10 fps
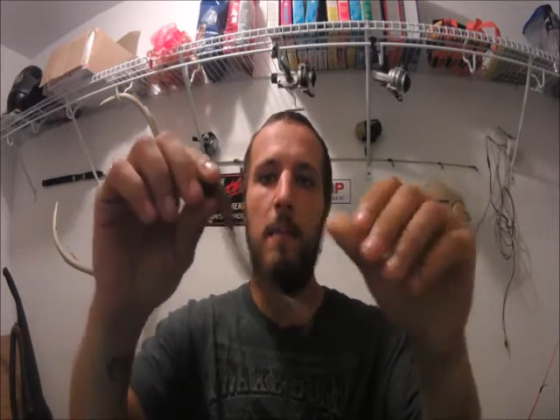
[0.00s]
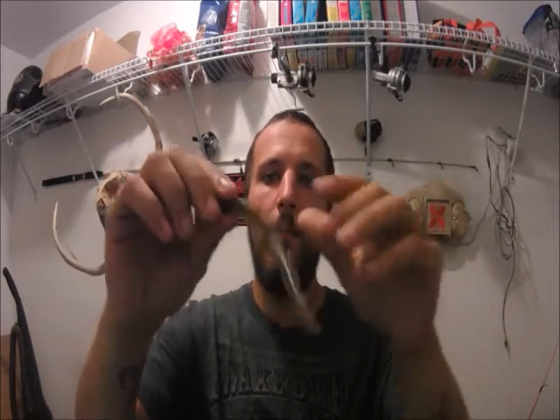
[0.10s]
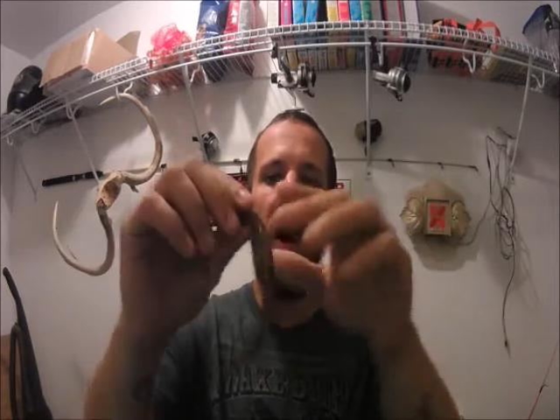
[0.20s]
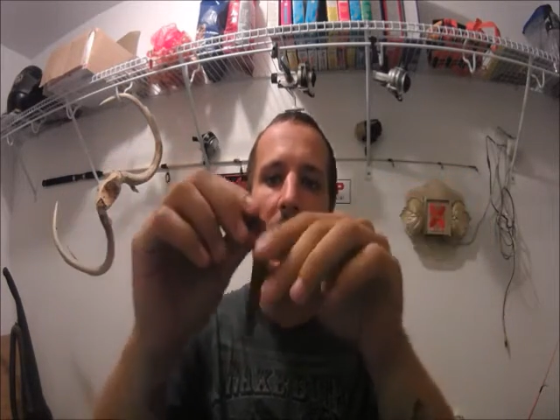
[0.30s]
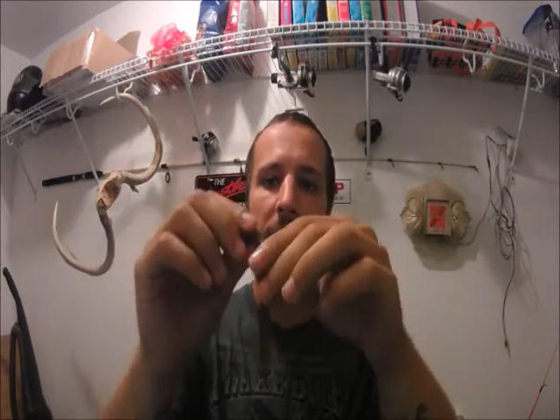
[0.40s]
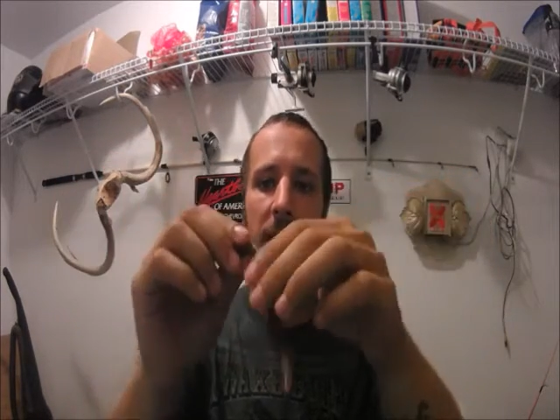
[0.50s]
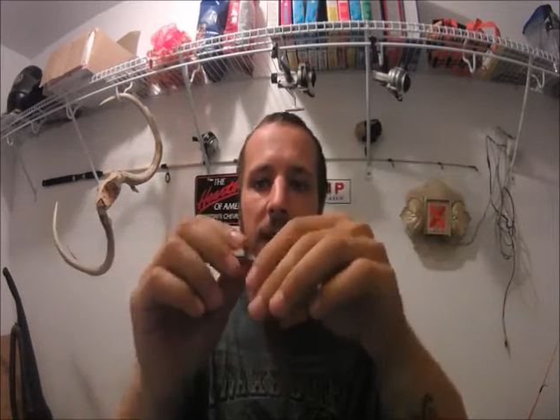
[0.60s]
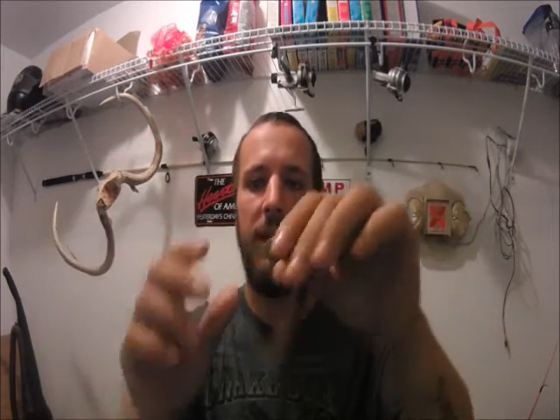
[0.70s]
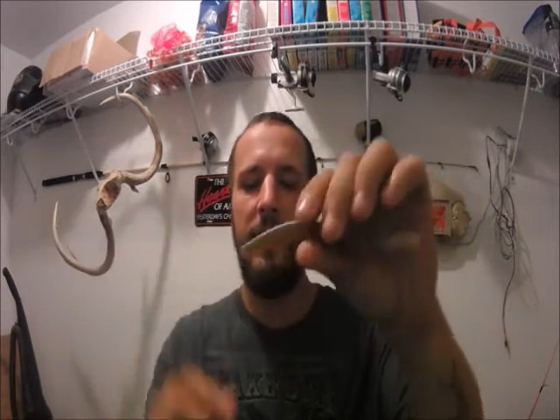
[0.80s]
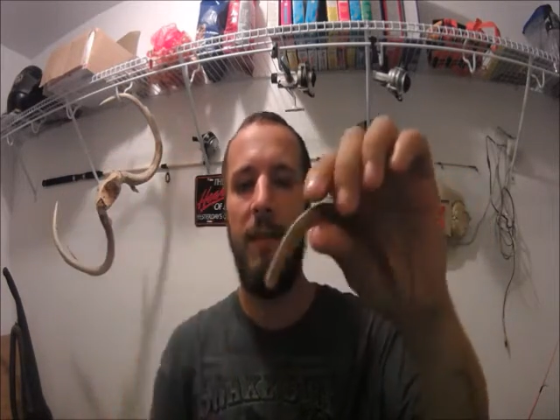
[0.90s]
but
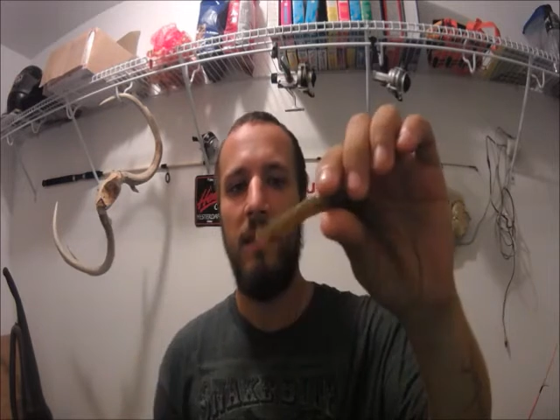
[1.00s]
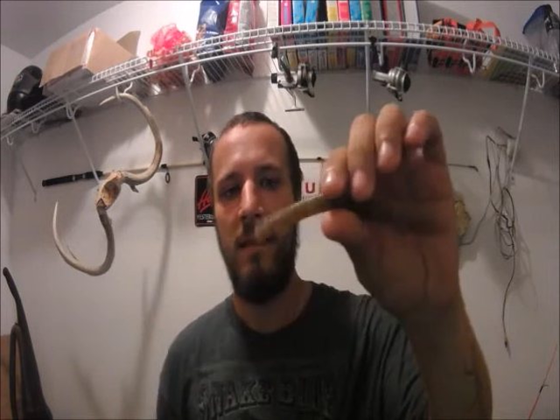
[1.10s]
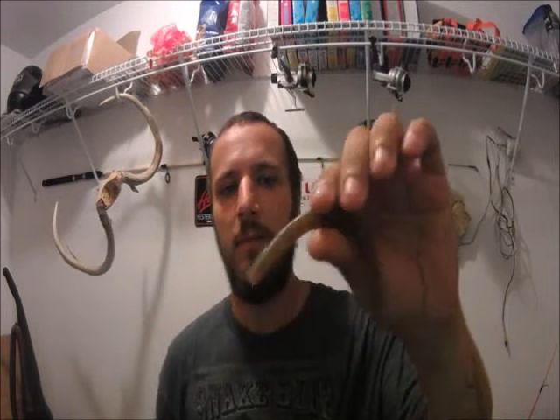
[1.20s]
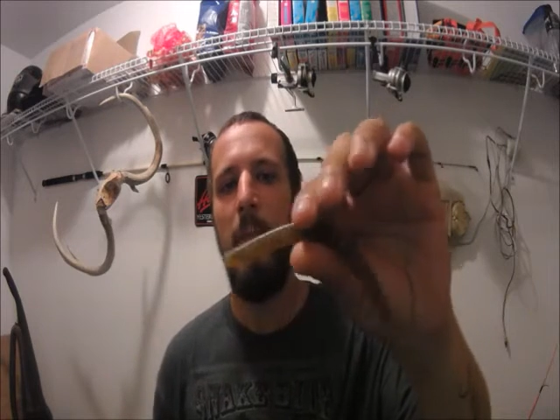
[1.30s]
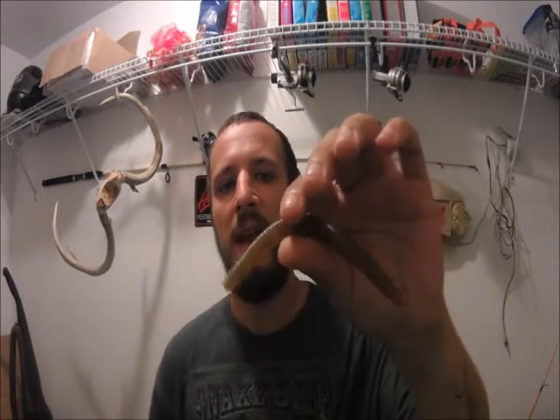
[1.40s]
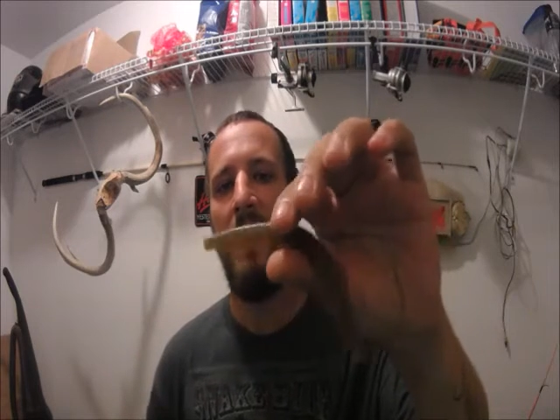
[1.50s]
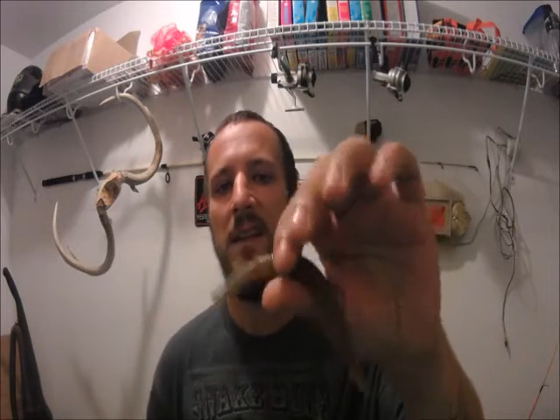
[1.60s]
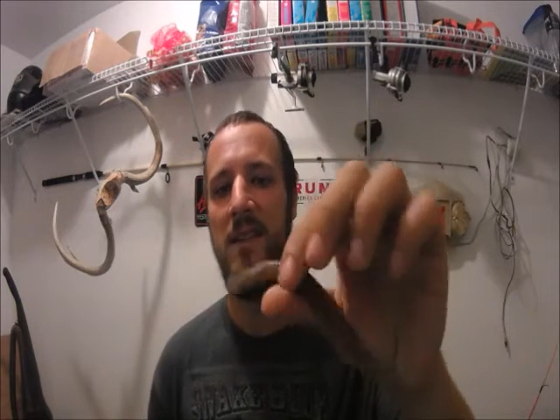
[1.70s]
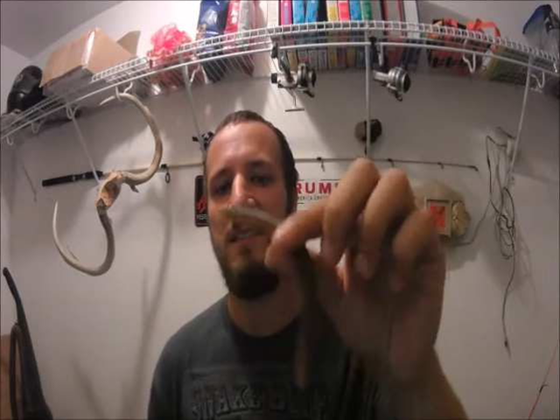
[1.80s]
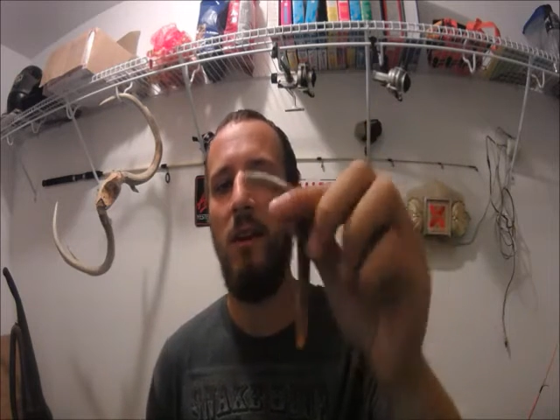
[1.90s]
the bait
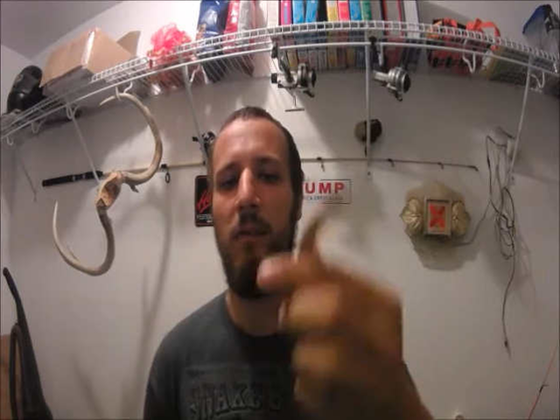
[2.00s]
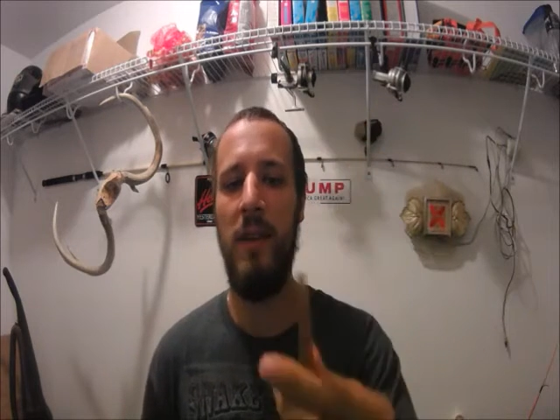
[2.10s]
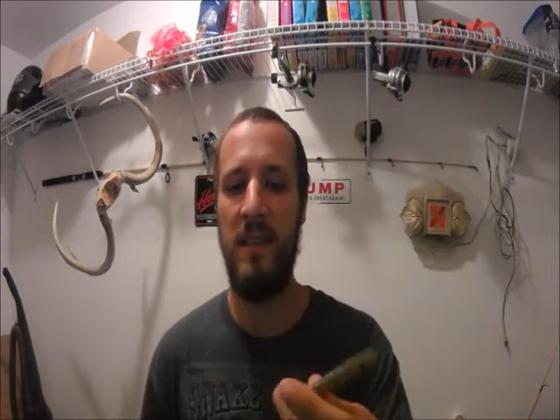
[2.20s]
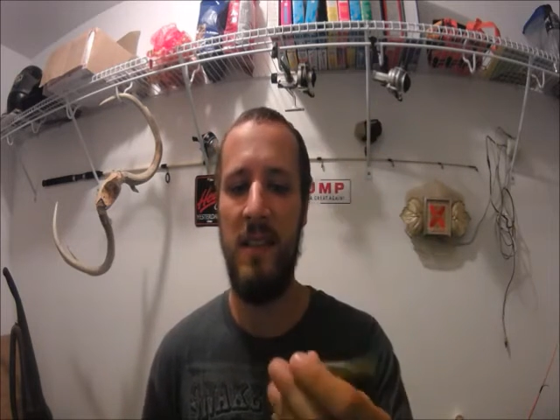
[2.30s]
itself is